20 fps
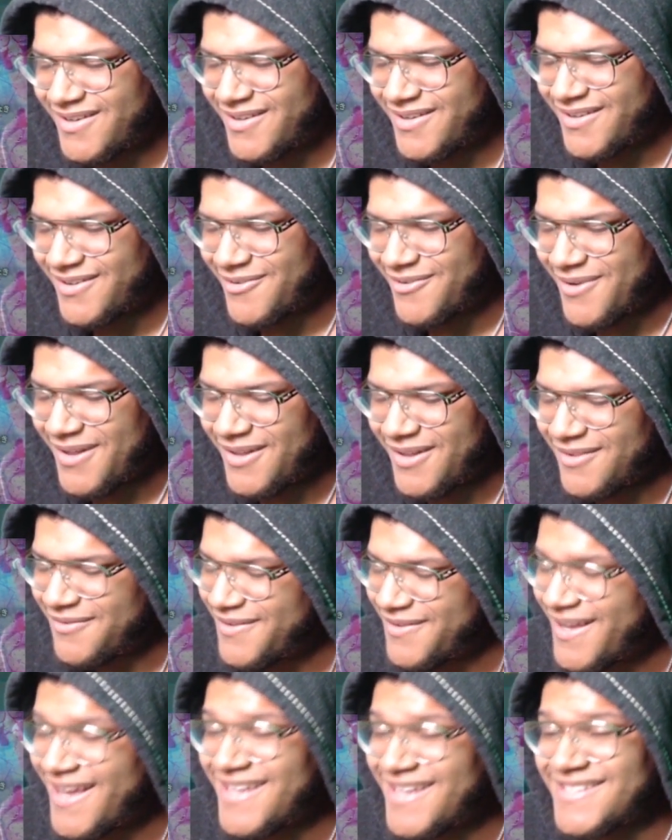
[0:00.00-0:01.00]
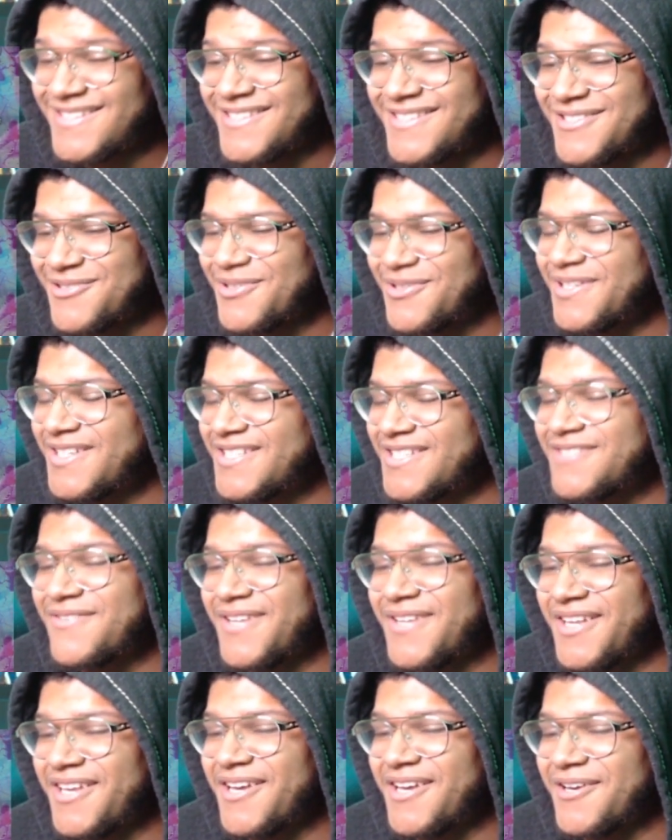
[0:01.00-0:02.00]
well, if you guys enjoyed this
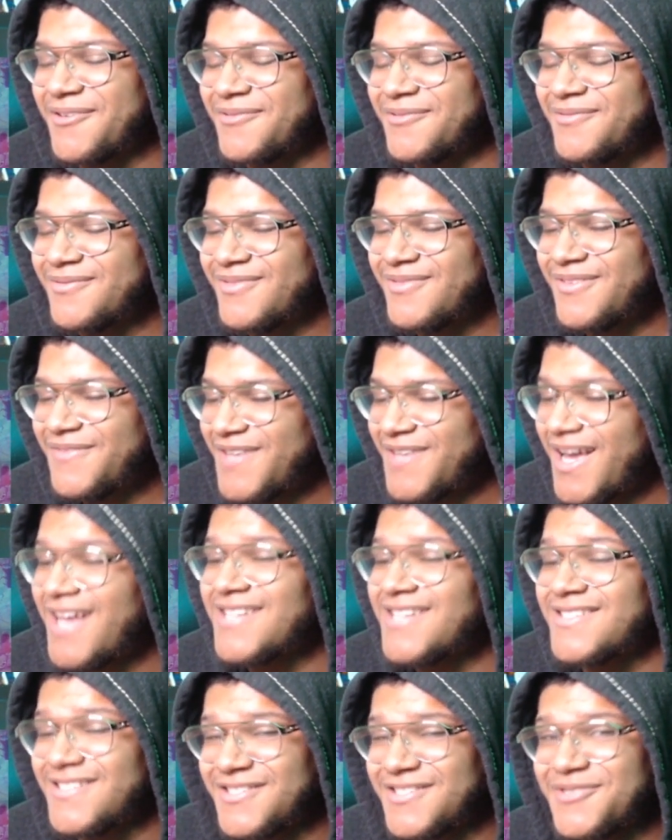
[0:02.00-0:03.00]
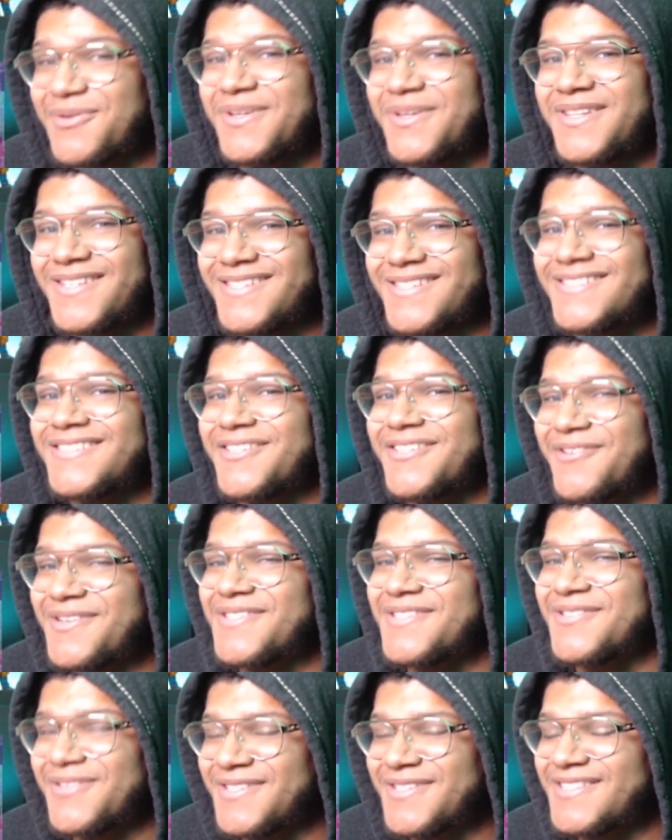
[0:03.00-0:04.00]
video, if you guys enjoyed this
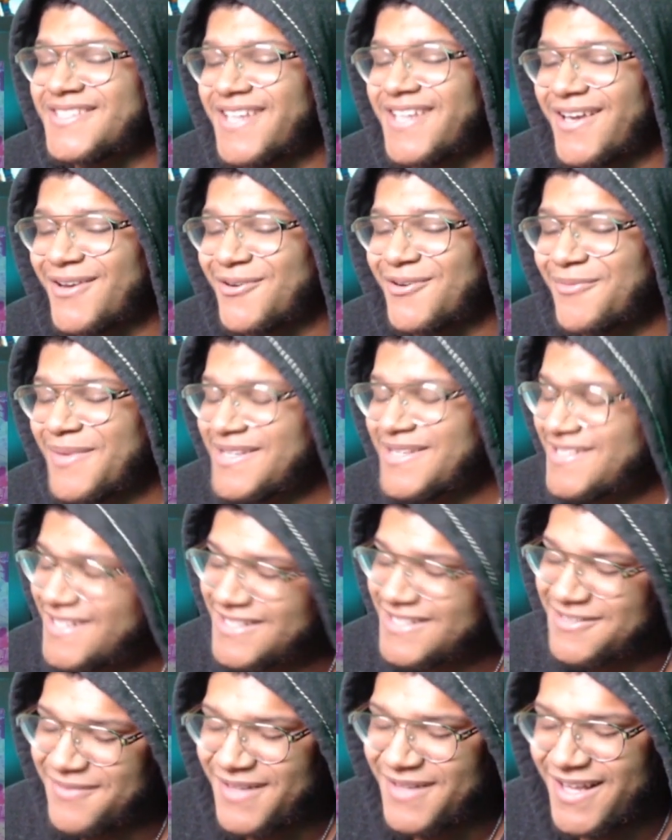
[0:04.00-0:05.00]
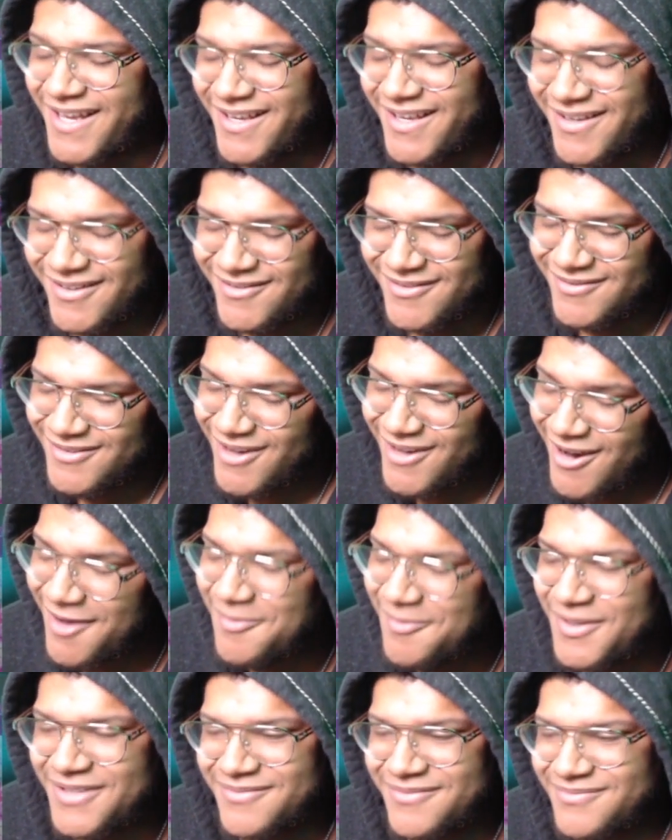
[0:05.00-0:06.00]
series on this channel, make sure you guys leave a like,
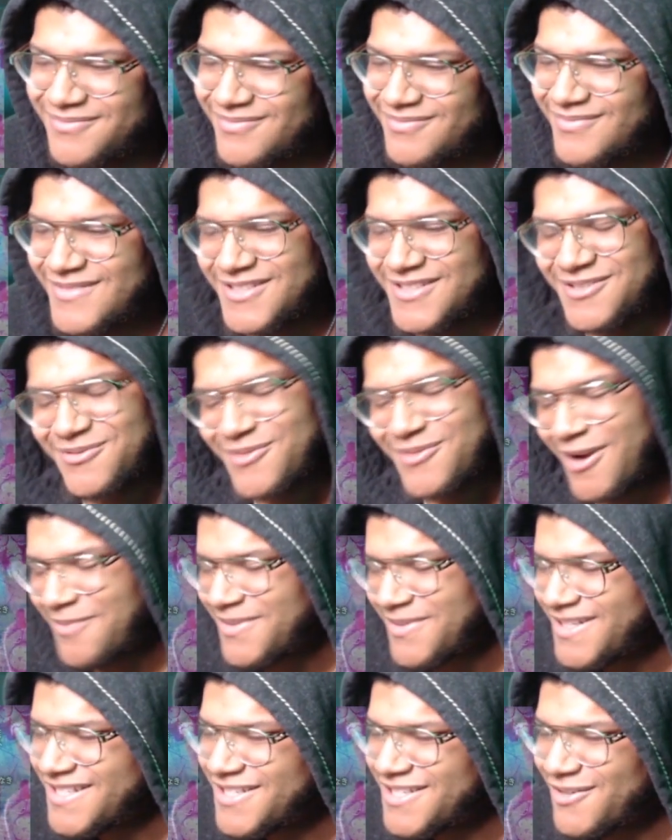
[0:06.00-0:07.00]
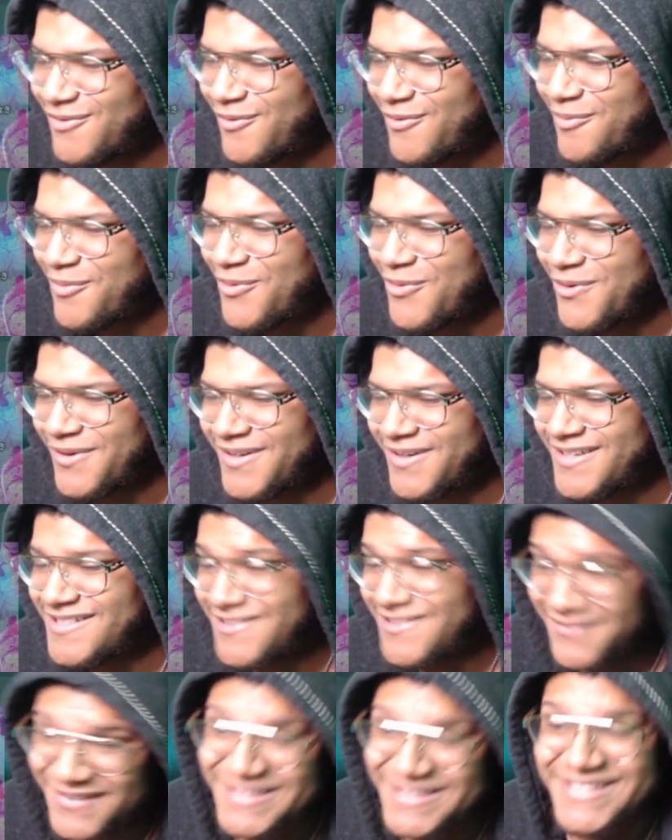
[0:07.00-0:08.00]
comment, subscribe to the channel for more.
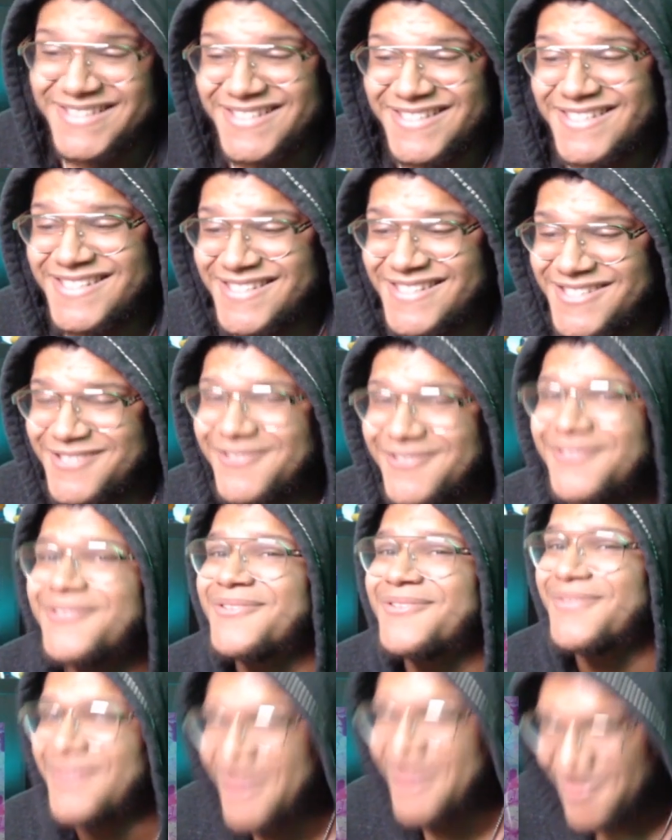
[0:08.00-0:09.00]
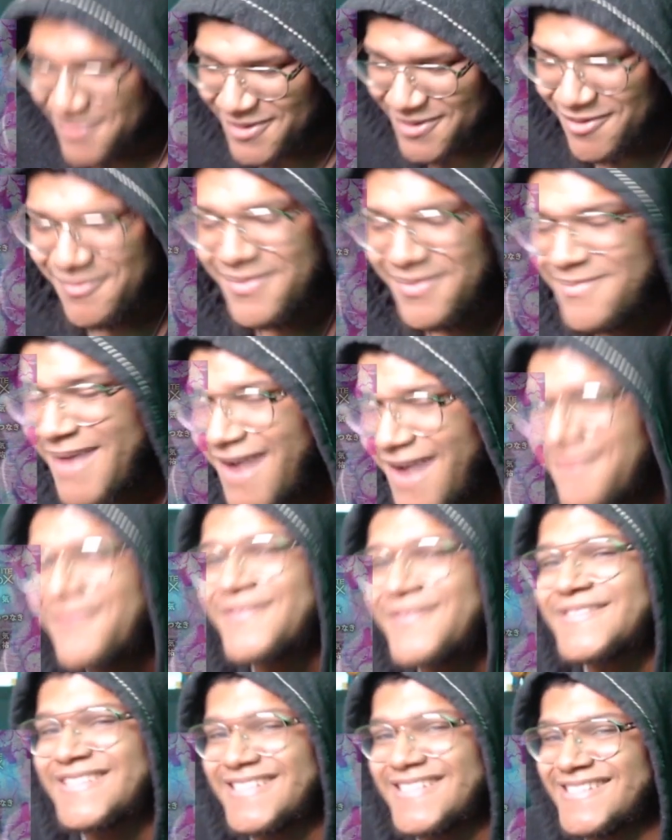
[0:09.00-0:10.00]
Because if this is season two, you know we're going to be back
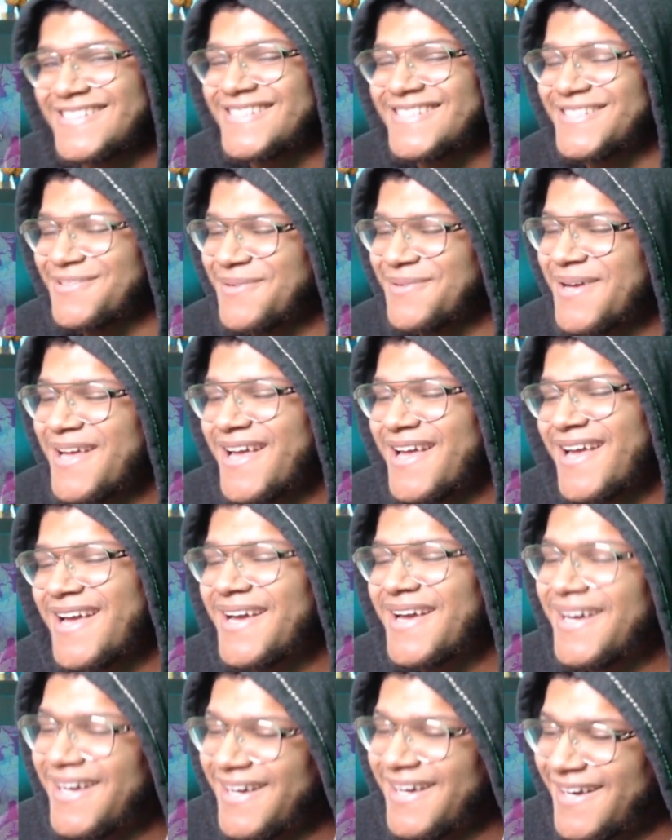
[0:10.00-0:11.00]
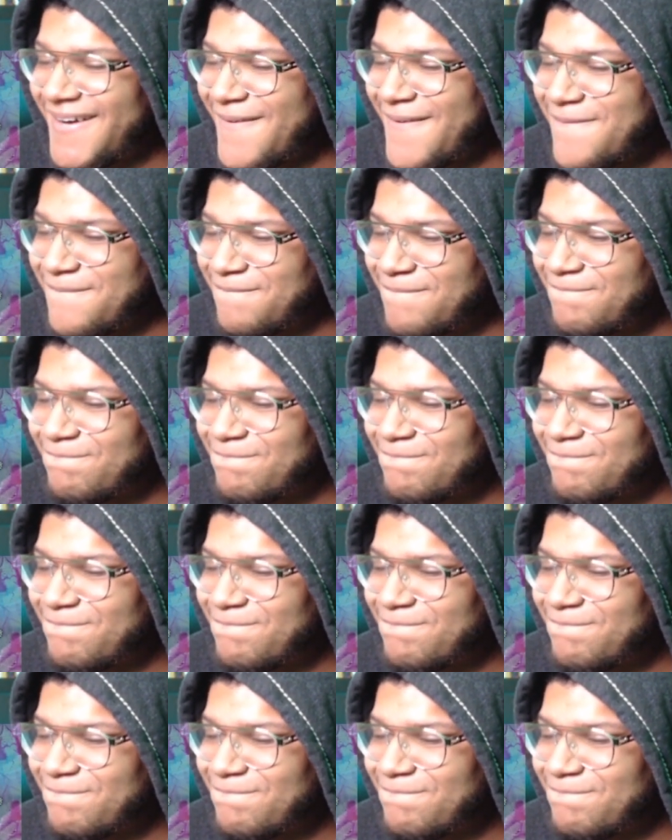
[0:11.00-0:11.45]
for season two. Um,